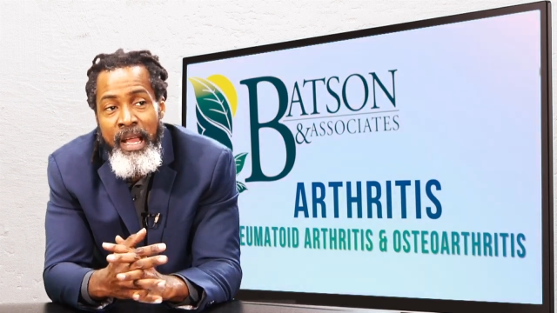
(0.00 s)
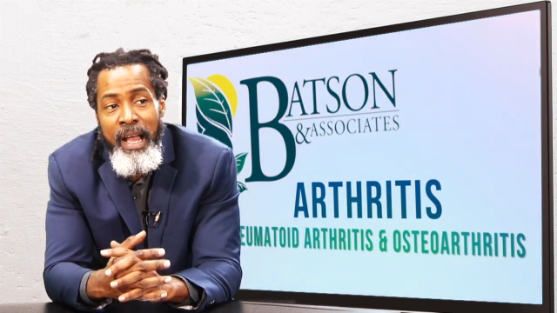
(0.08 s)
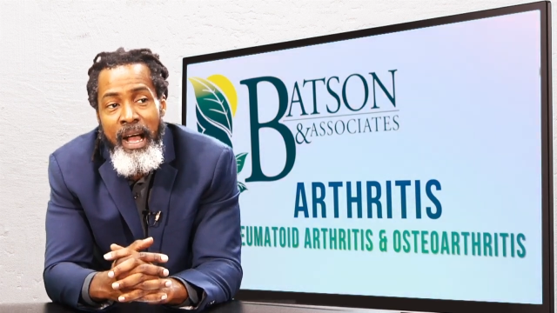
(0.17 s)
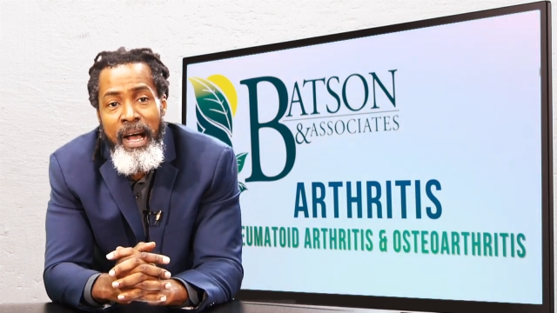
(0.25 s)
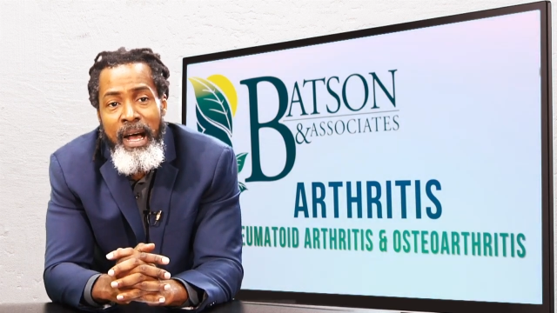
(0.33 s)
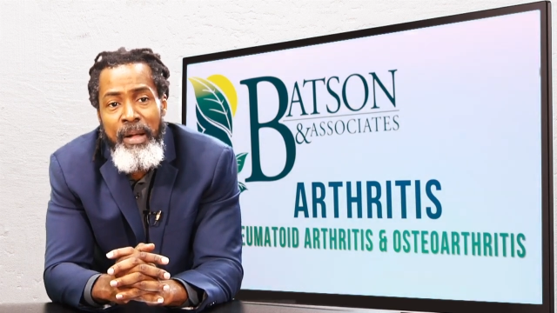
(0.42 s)

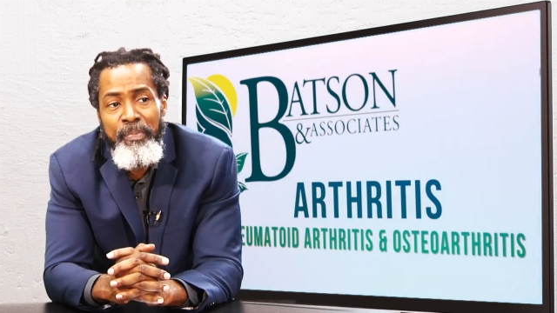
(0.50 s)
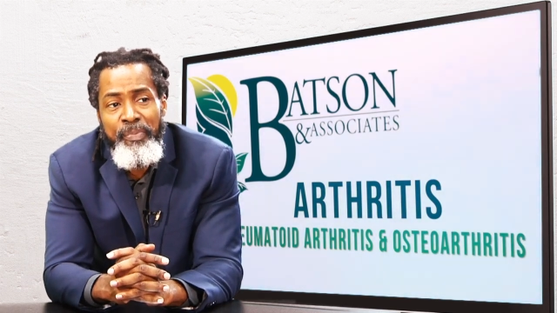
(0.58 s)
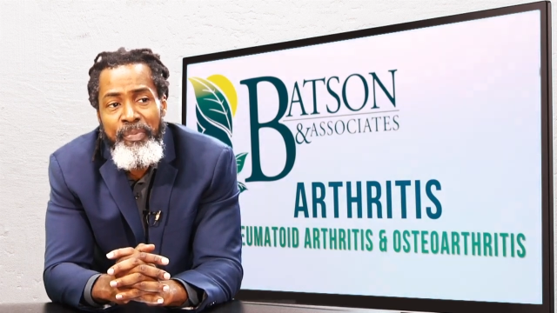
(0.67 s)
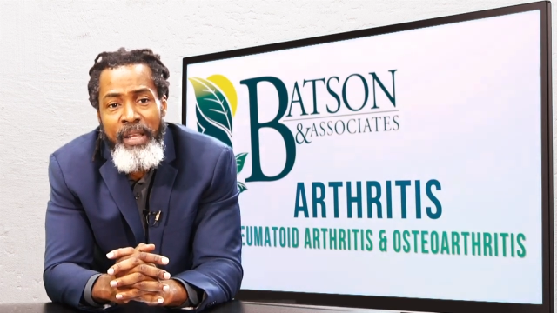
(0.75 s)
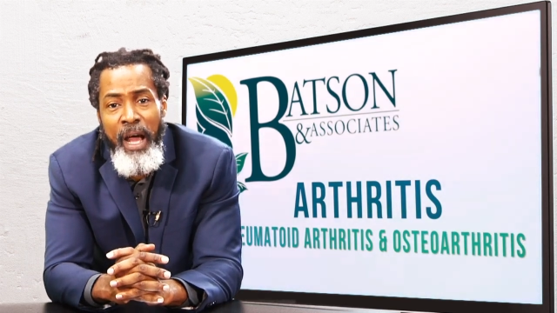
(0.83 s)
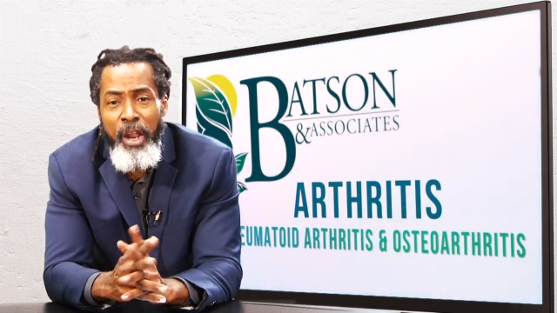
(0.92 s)

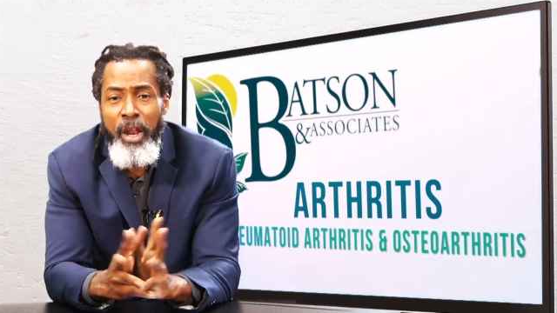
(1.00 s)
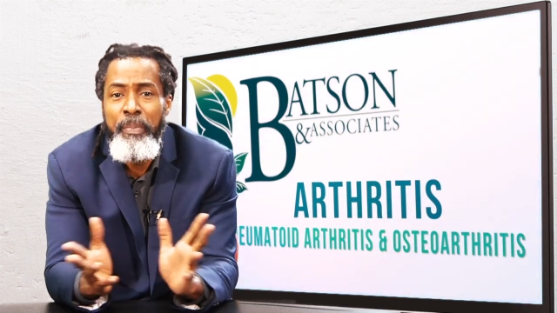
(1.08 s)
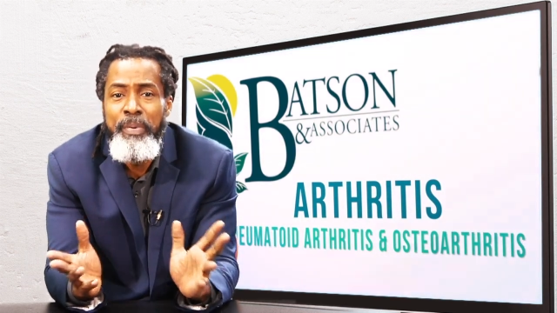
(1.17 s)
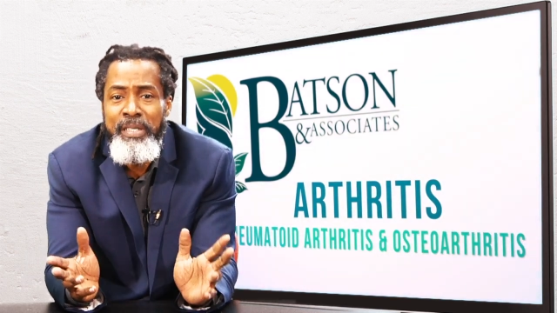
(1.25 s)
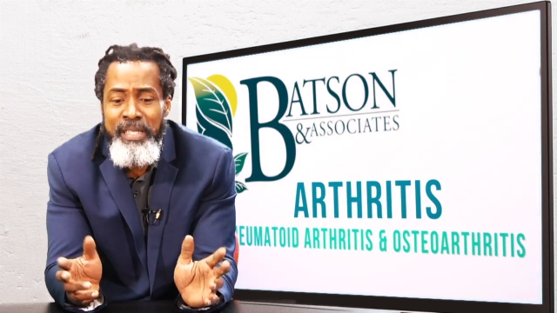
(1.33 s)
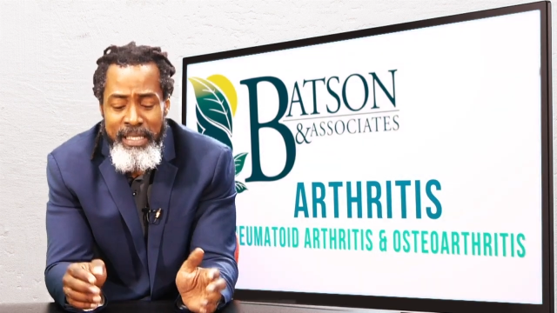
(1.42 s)
A lot of
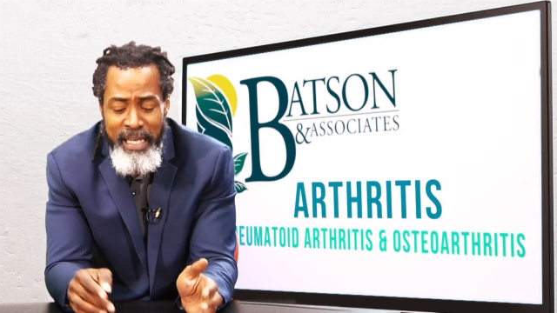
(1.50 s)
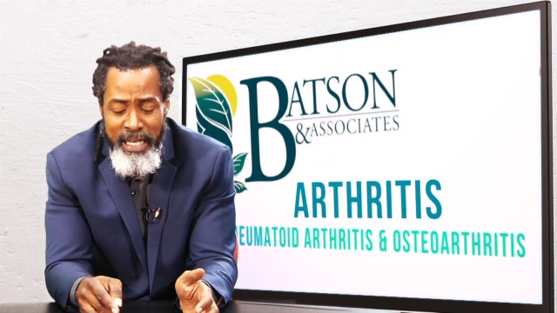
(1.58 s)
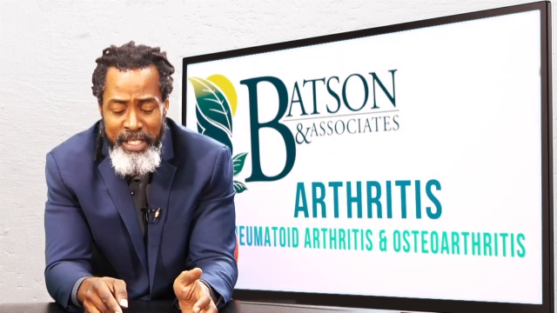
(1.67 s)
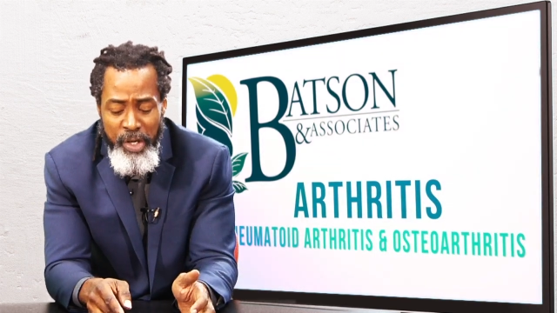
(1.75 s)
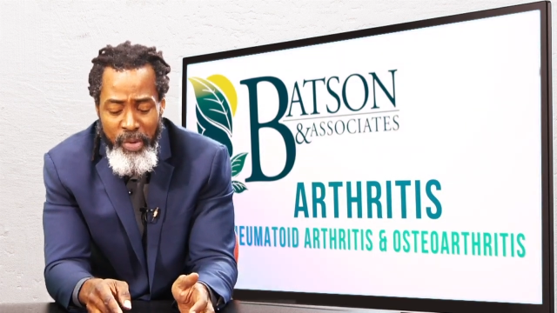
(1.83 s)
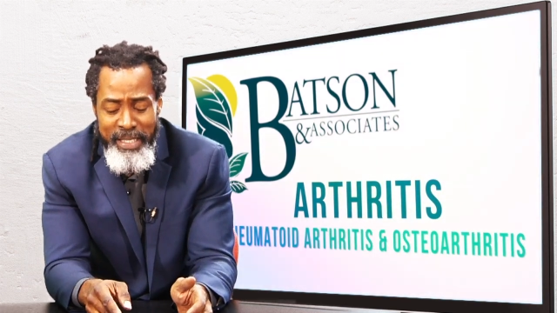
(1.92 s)
persons
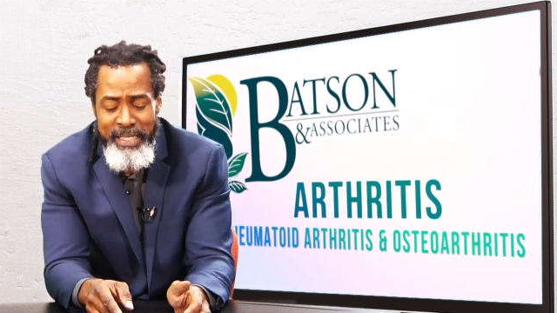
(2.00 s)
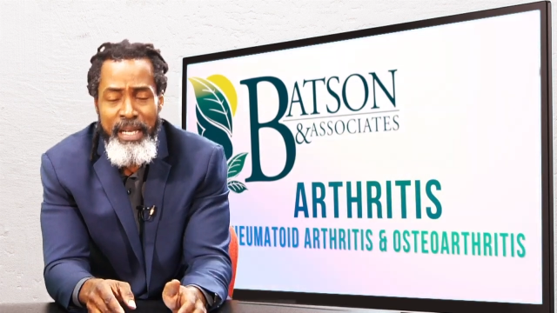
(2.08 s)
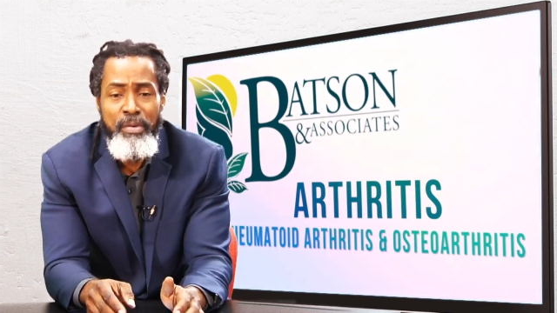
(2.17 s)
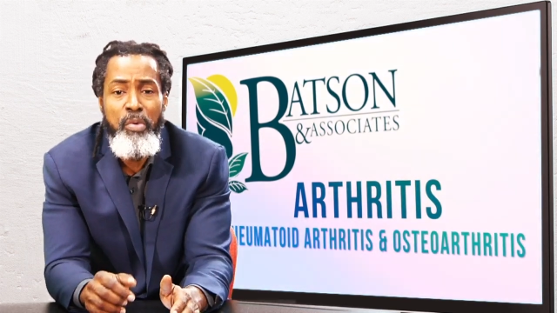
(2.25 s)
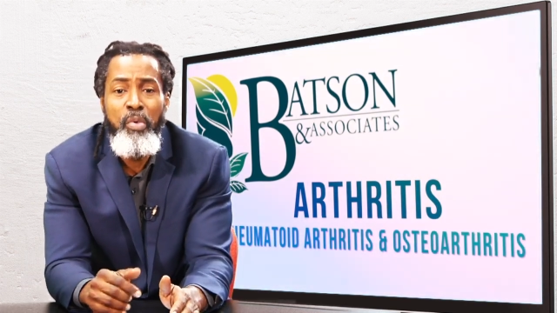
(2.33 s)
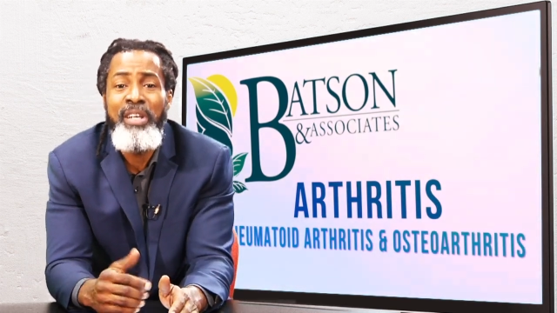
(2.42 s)
ask the
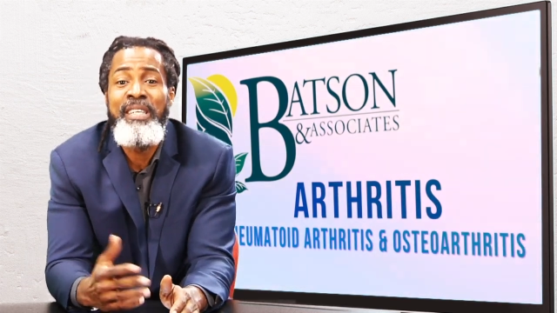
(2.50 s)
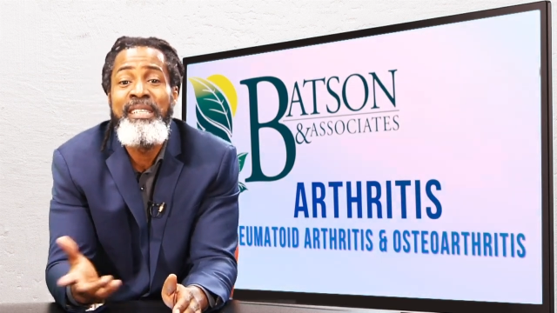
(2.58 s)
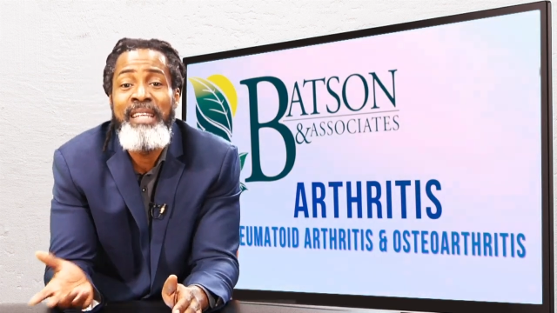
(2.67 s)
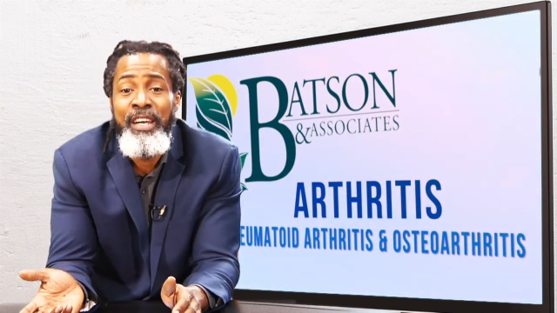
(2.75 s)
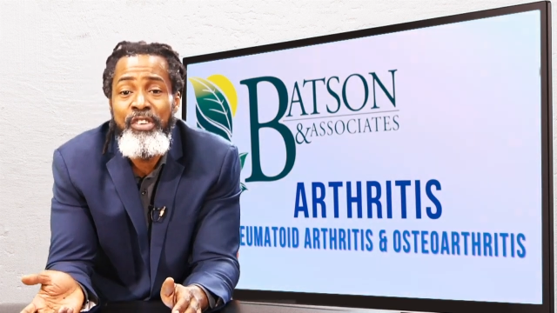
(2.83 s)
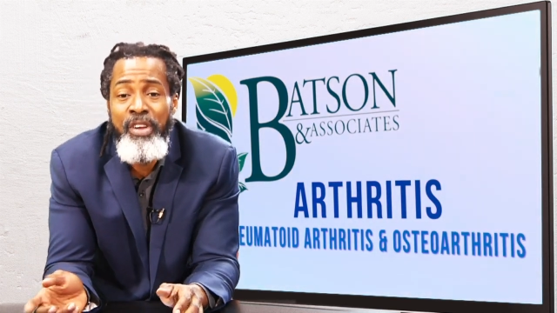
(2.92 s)
question, well, what is
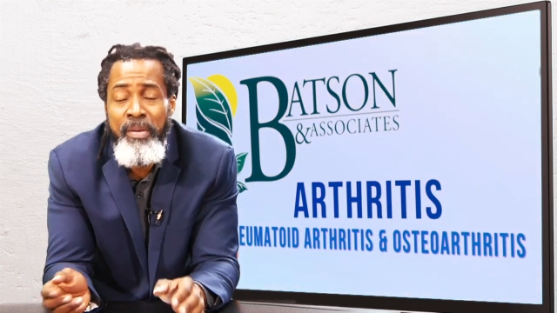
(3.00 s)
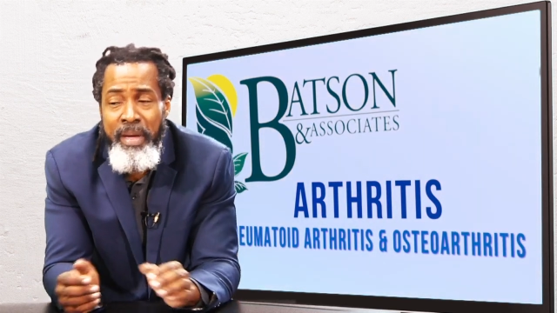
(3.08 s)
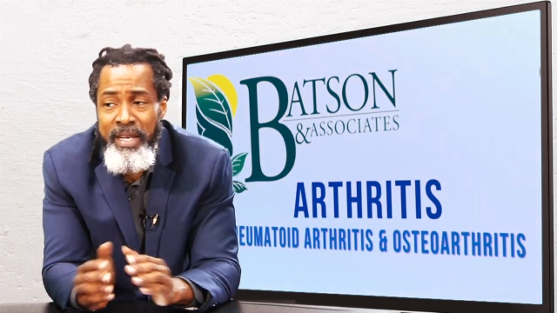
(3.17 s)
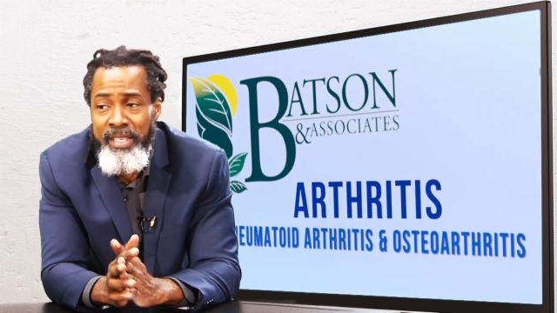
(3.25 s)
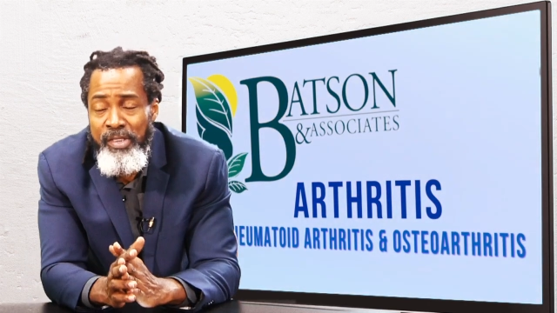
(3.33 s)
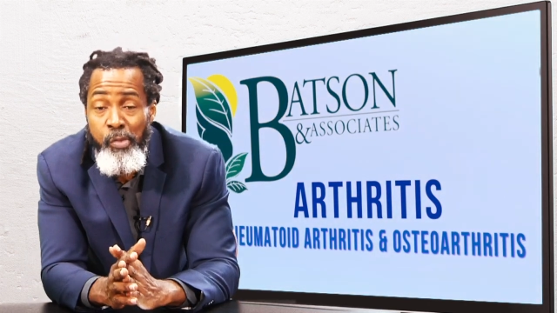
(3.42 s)
natural
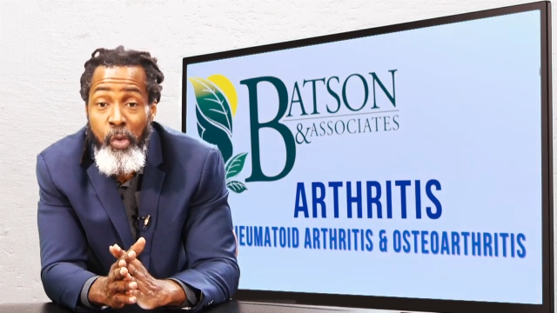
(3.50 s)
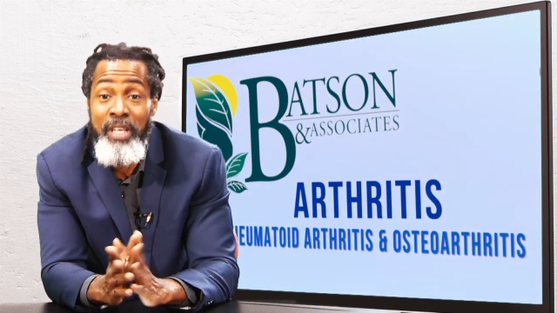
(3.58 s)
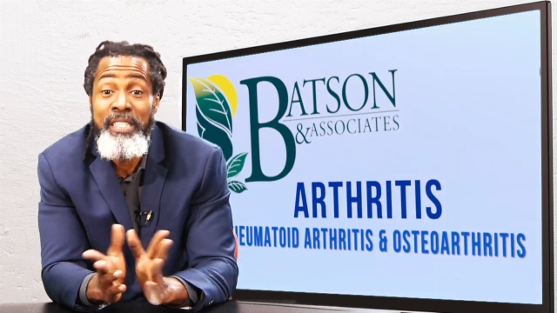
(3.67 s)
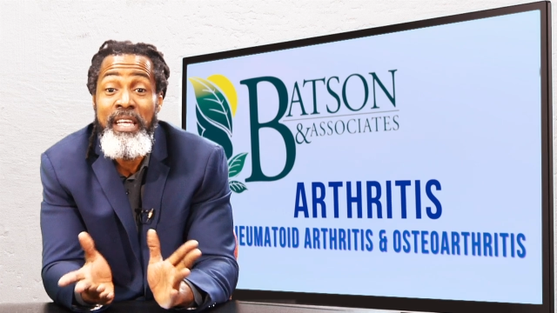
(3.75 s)
medicine? What is